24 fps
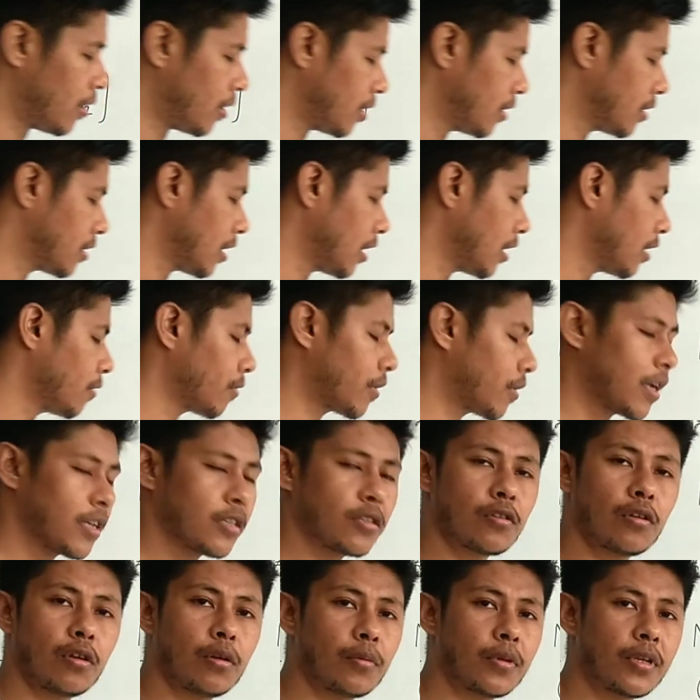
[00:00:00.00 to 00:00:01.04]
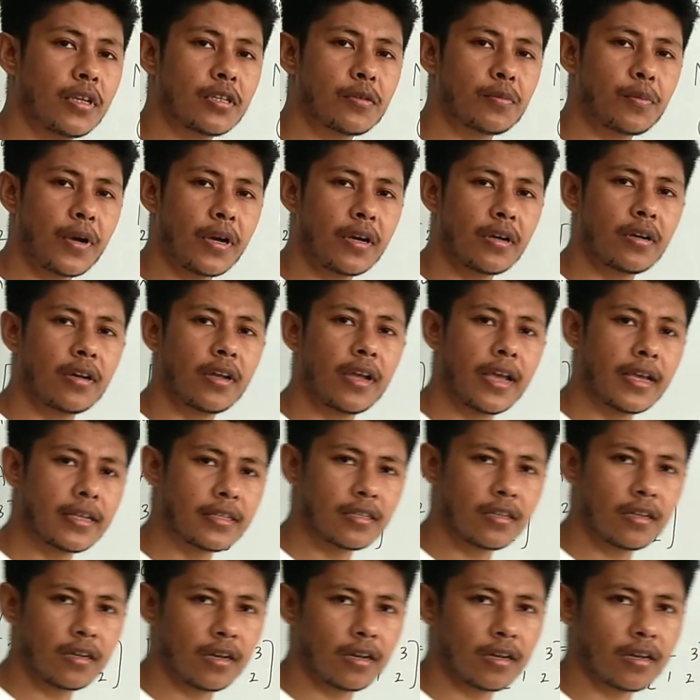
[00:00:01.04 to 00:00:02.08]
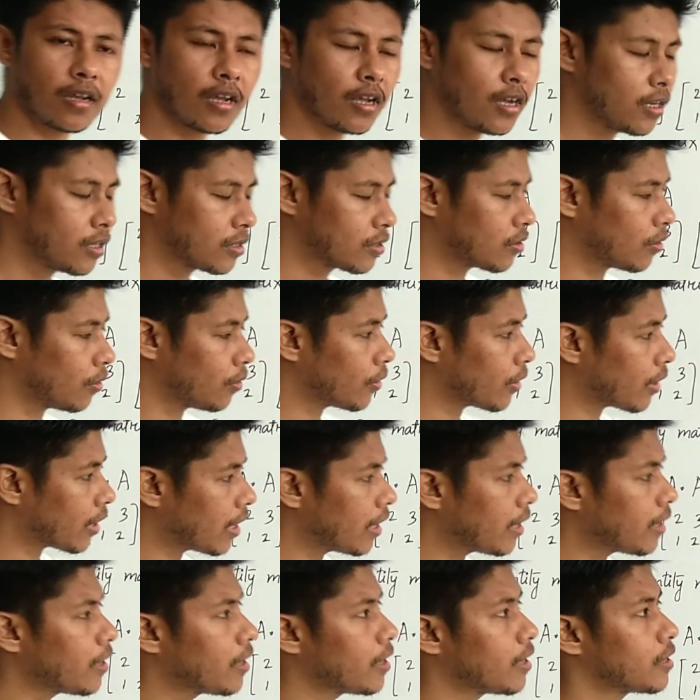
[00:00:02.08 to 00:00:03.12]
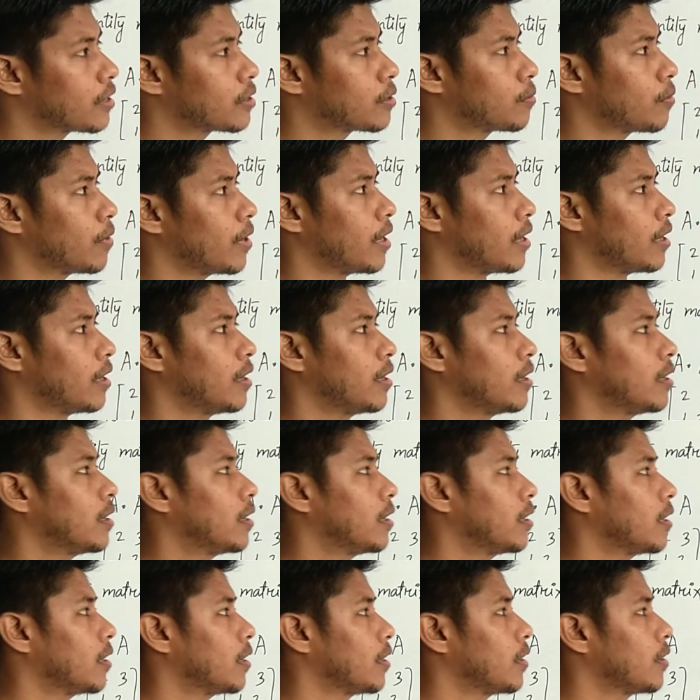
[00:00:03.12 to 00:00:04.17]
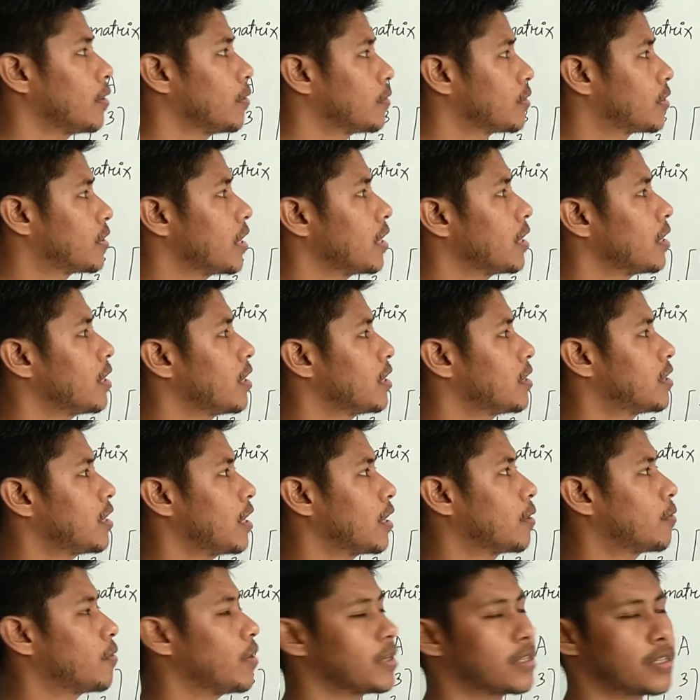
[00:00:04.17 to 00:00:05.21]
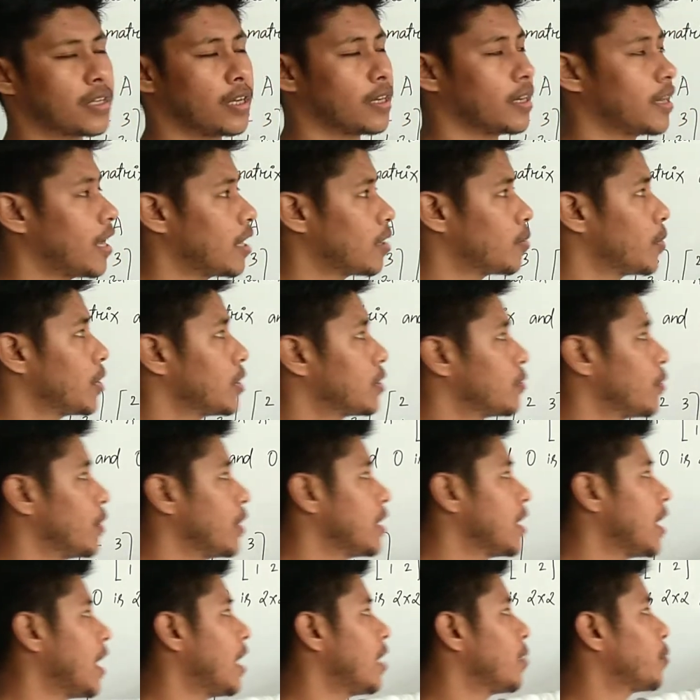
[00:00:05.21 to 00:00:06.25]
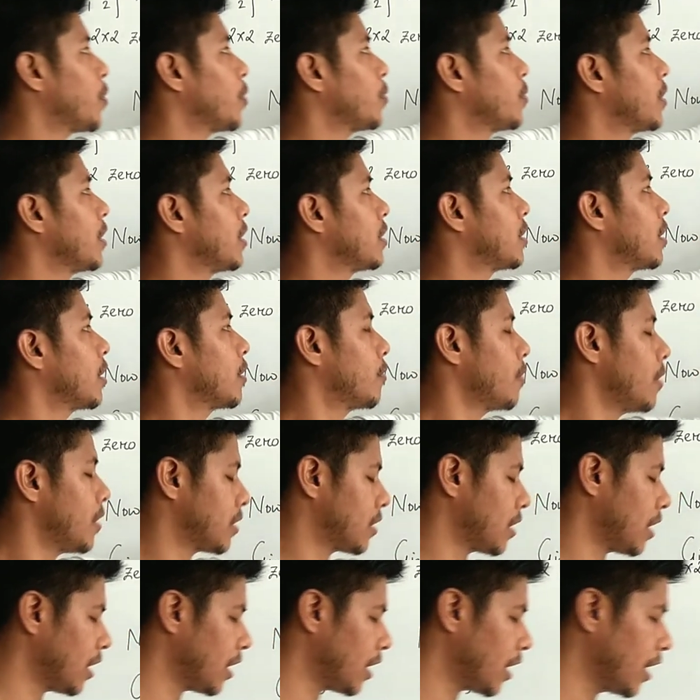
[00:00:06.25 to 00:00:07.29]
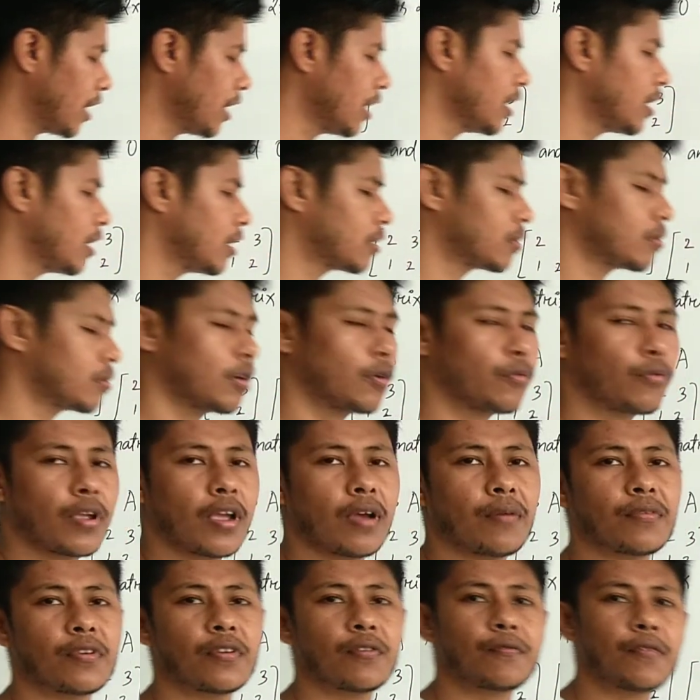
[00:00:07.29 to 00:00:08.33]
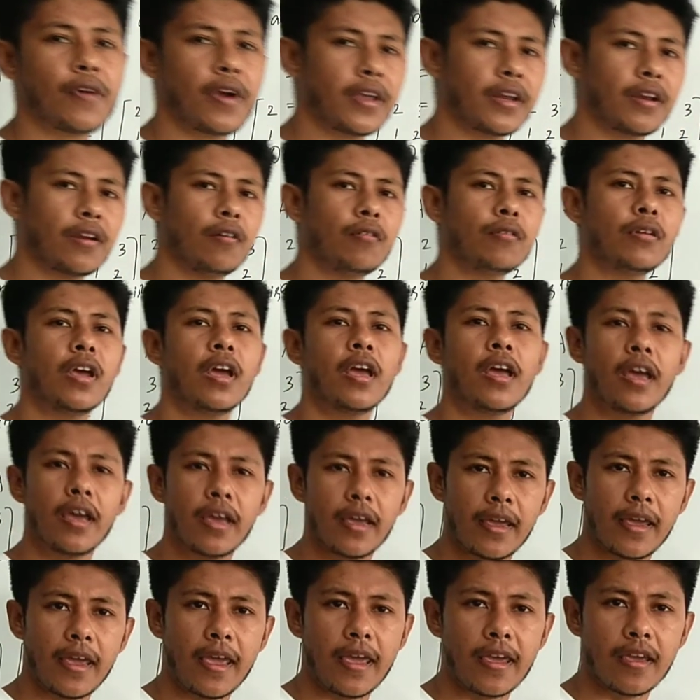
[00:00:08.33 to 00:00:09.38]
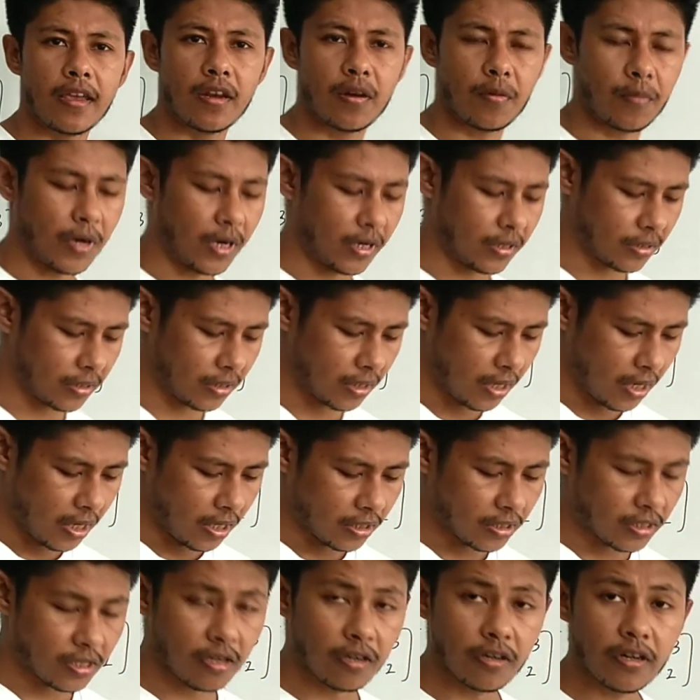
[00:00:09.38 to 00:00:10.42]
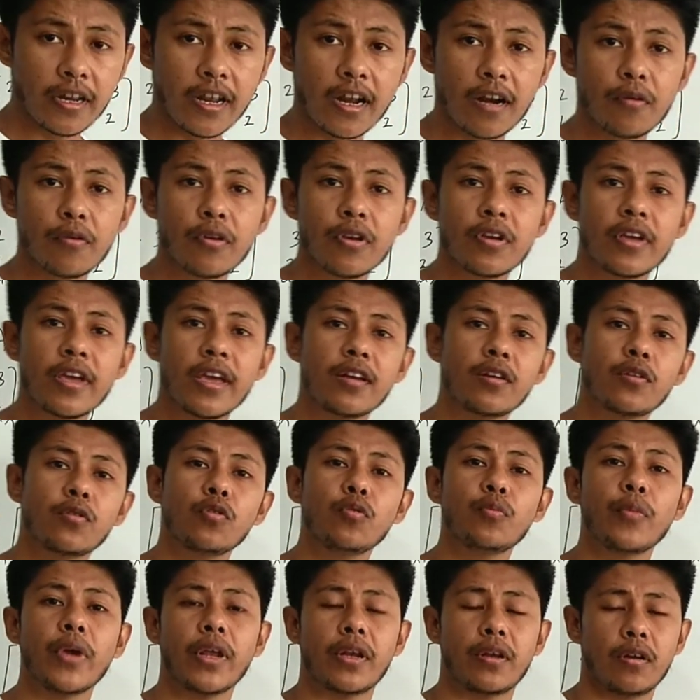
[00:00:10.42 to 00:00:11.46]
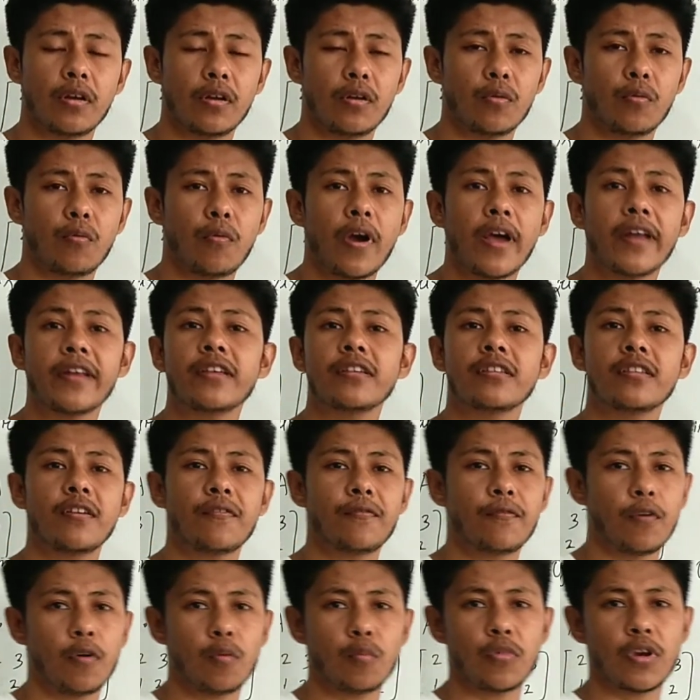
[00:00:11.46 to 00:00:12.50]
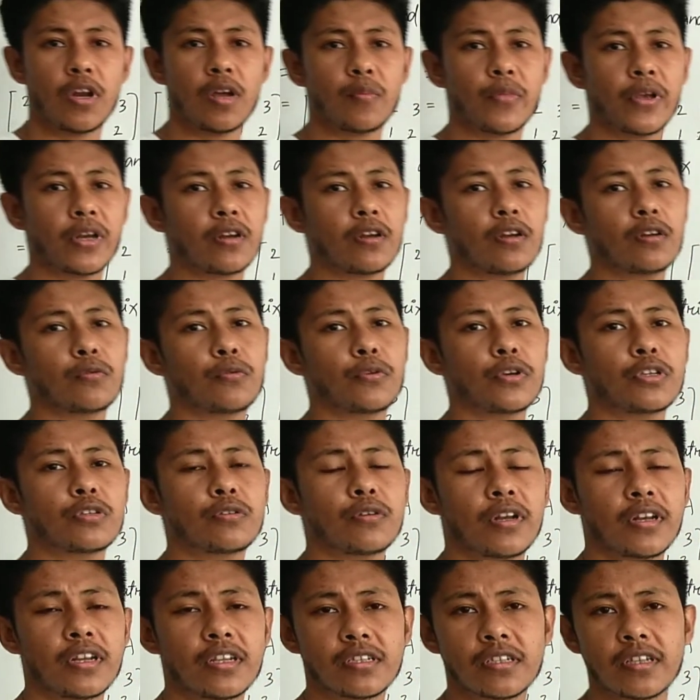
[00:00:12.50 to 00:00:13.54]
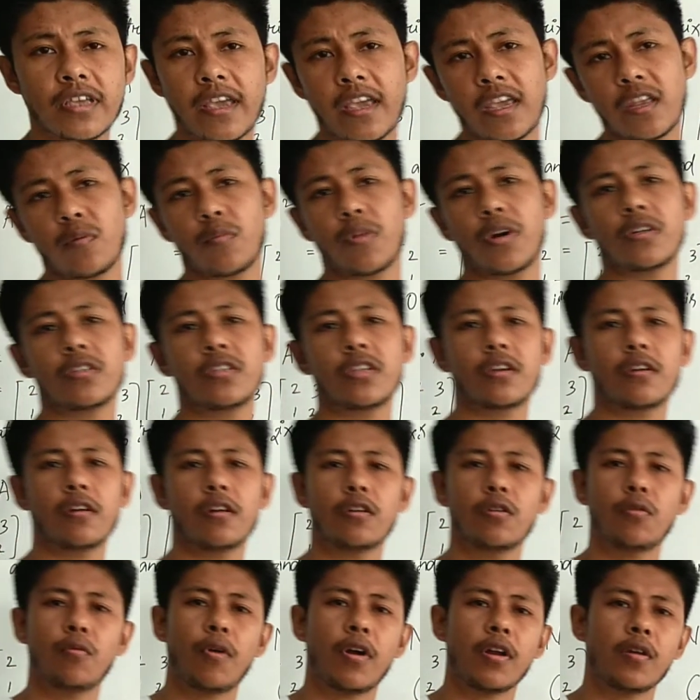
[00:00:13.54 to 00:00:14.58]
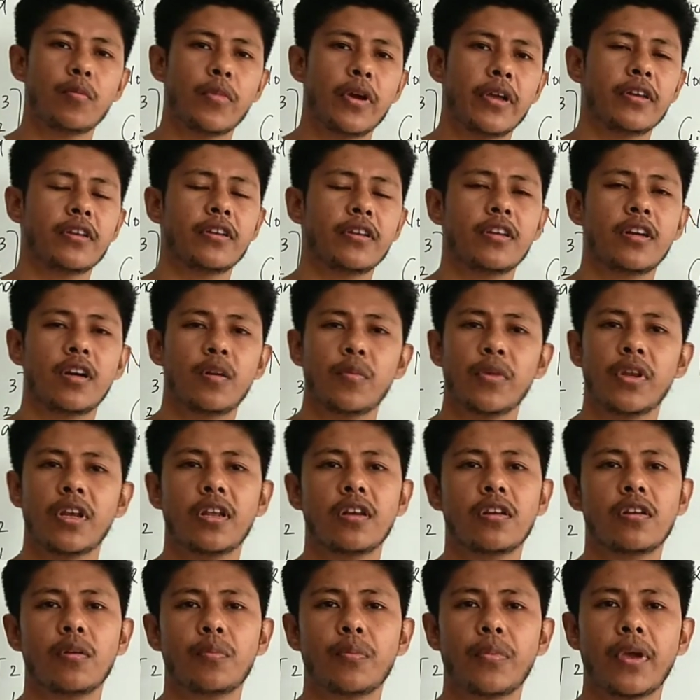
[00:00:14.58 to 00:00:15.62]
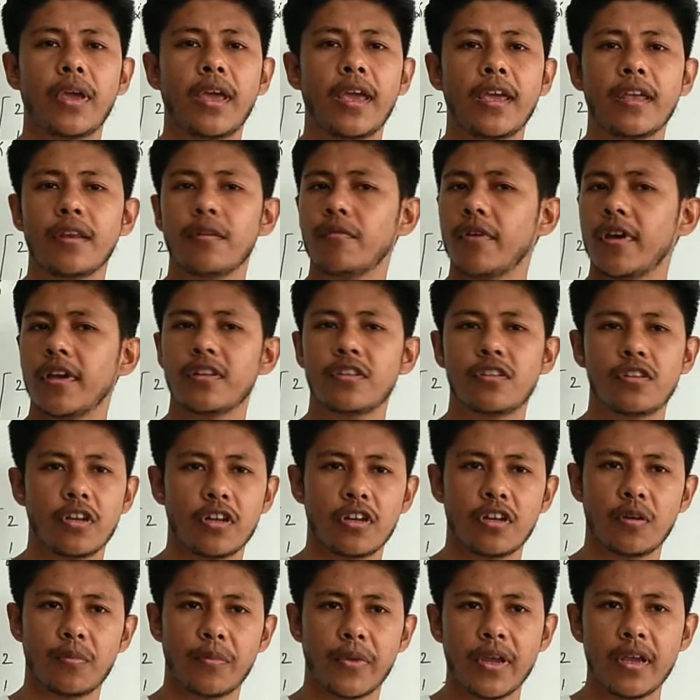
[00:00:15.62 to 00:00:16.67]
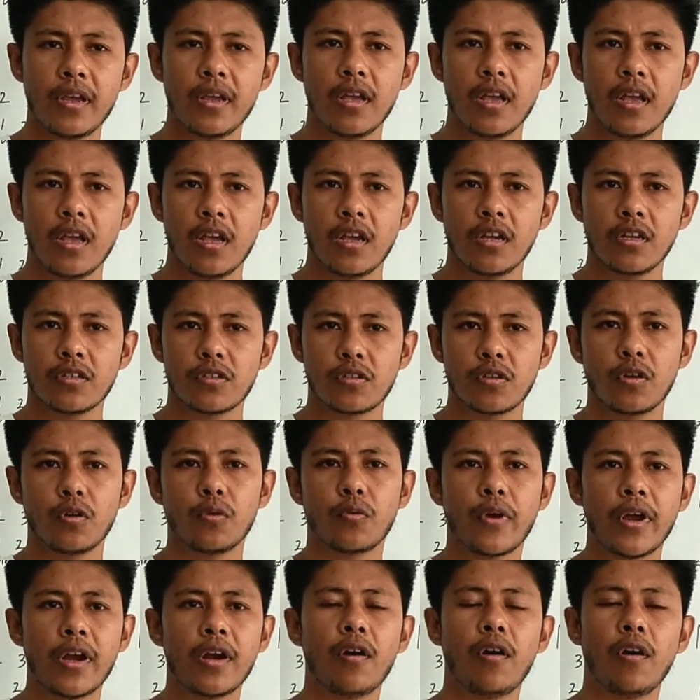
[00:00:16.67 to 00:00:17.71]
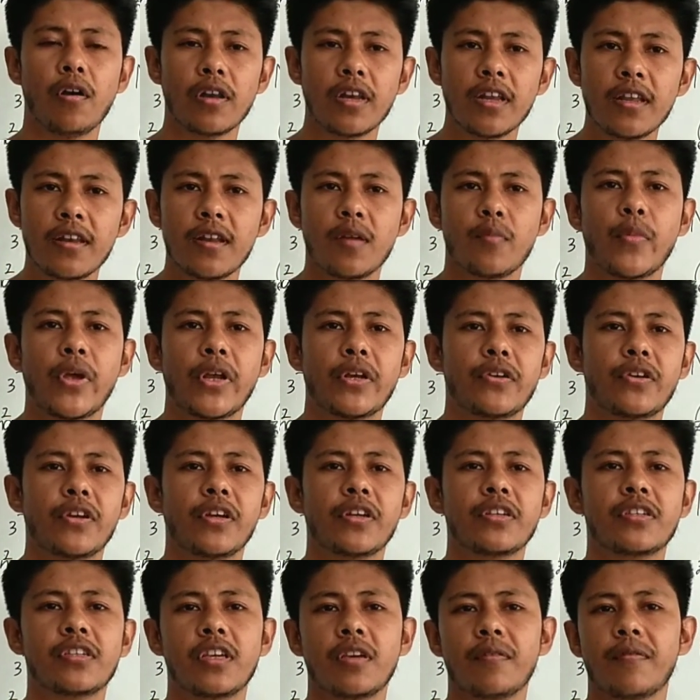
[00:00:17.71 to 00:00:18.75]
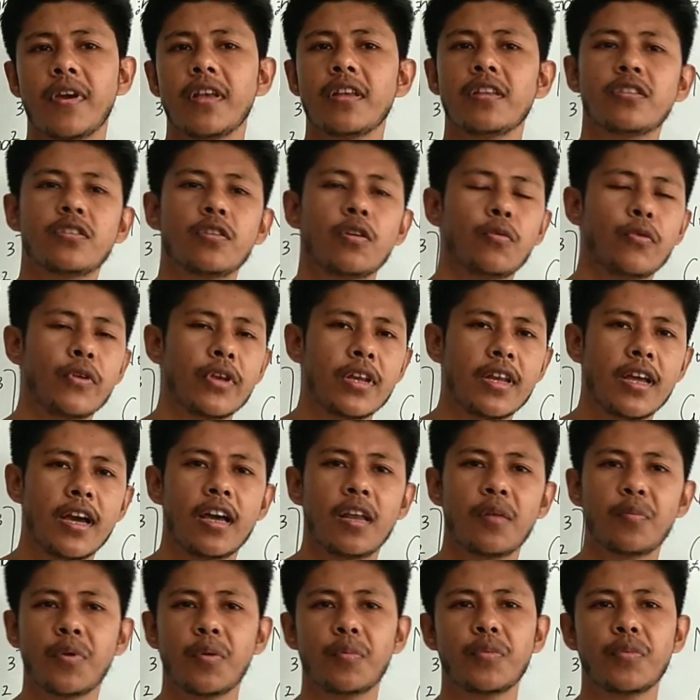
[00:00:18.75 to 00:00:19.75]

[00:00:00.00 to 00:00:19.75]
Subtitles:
easily you can solve this part, isn't it? So in this way, using this equation, that means with the help of this equation, in this way we have to find out a inverse. So there we get two methods. One is the formula method, which one is a inverse equal to 1 by determinant of a into adjoint of a. So where only the matrix given, so with the help